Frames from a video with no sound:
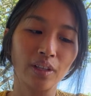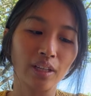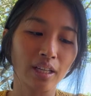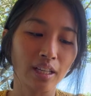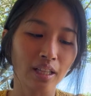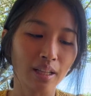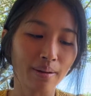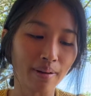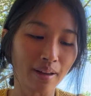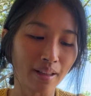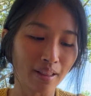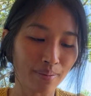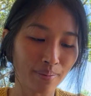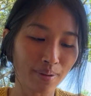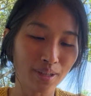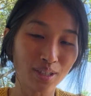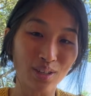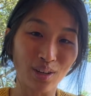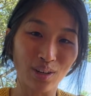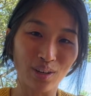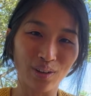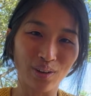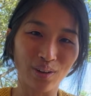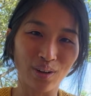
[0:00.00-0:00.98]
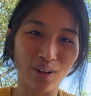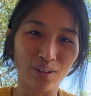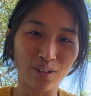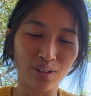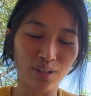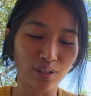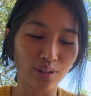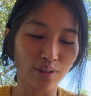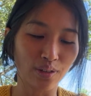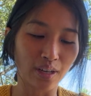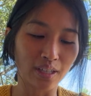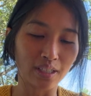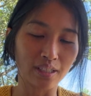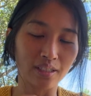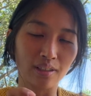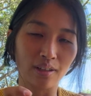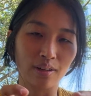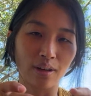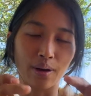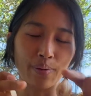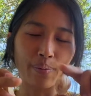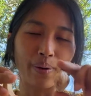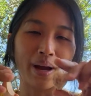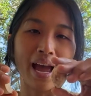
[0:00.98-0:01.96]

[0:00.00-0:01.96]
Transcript: Let me show you. I'll show you guys. Okay, wait,